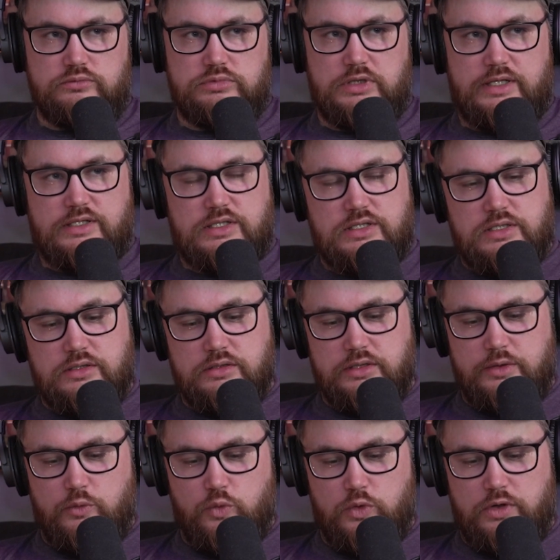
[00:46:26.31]

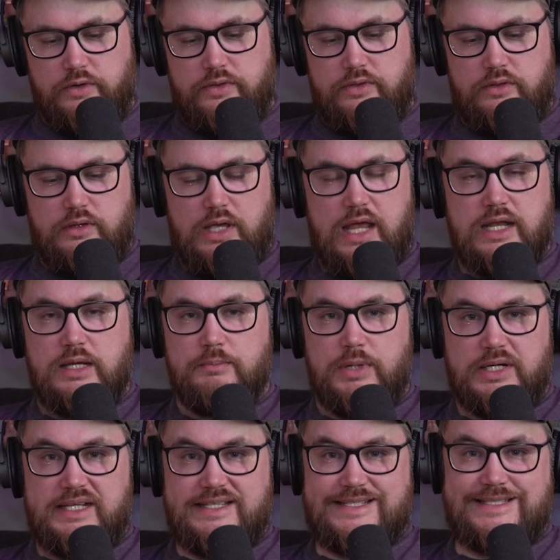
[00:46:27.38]
necessarily worth
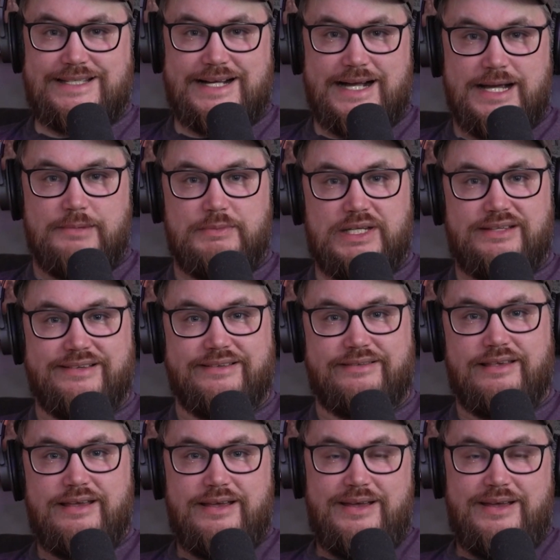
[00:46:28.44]
anybody's time, because